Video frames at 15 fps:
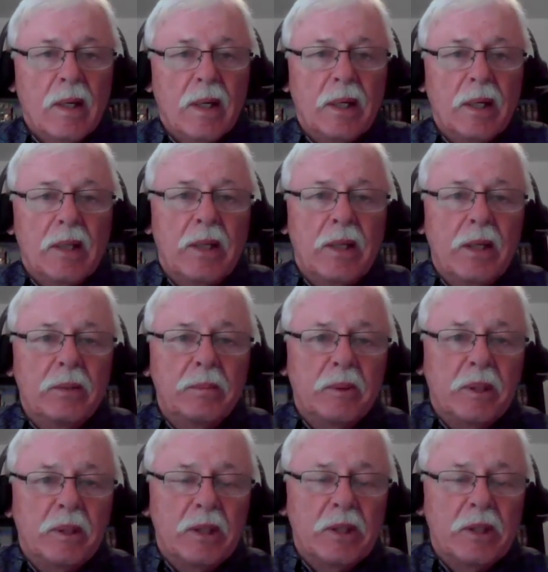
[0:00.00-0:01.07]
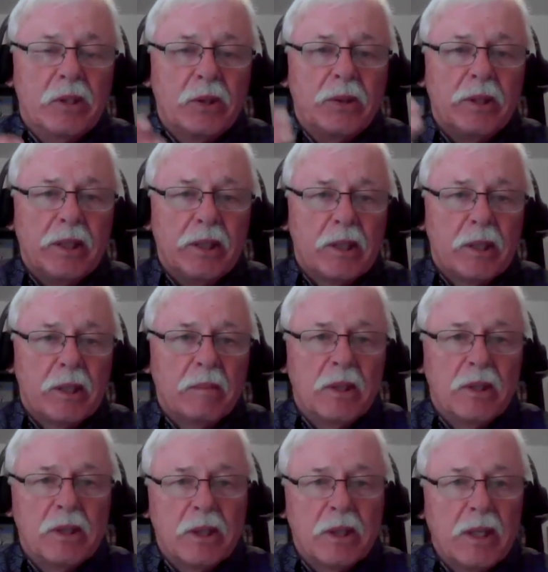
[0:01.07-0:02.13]
In Judaism,
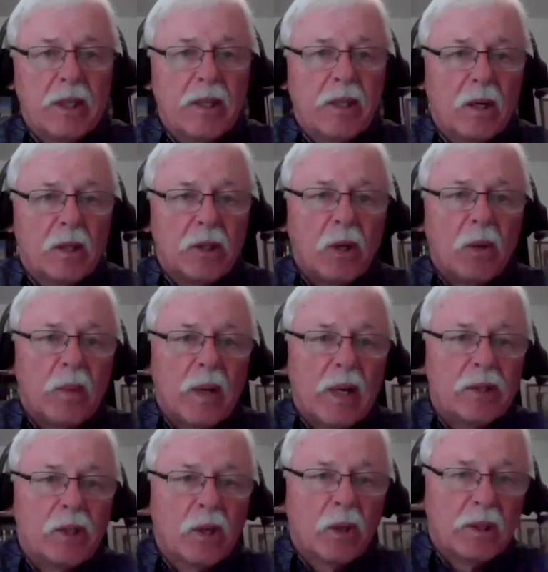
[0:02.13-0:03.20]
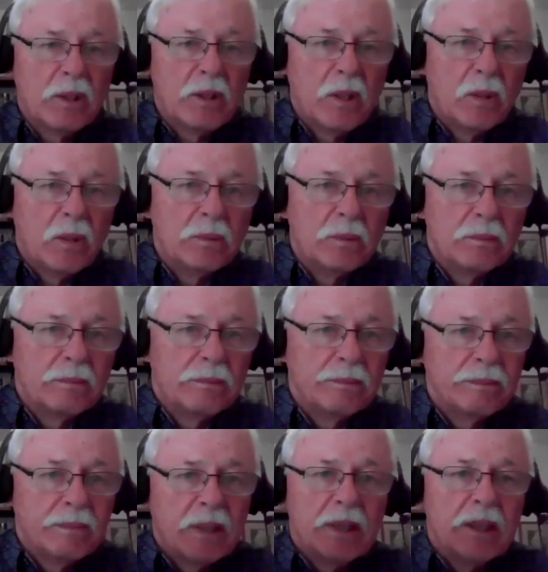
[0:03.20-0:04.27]
there's a thing called Yored Toledot,
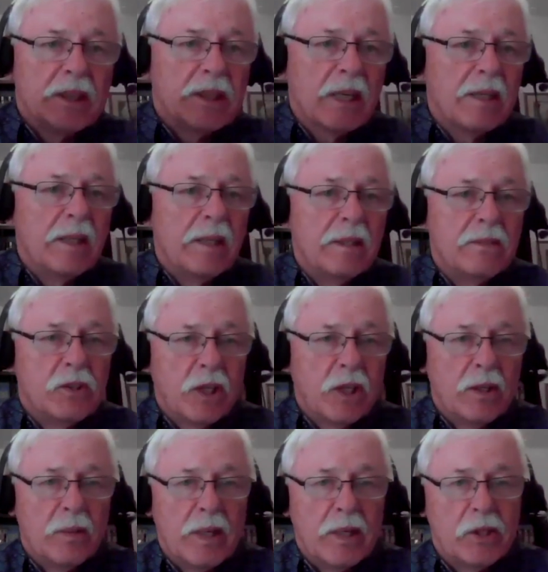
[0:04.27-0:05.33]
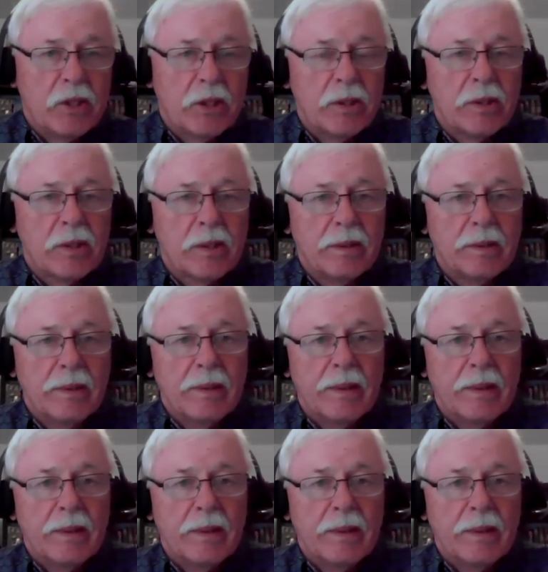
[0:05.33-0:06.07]
the descending of generations.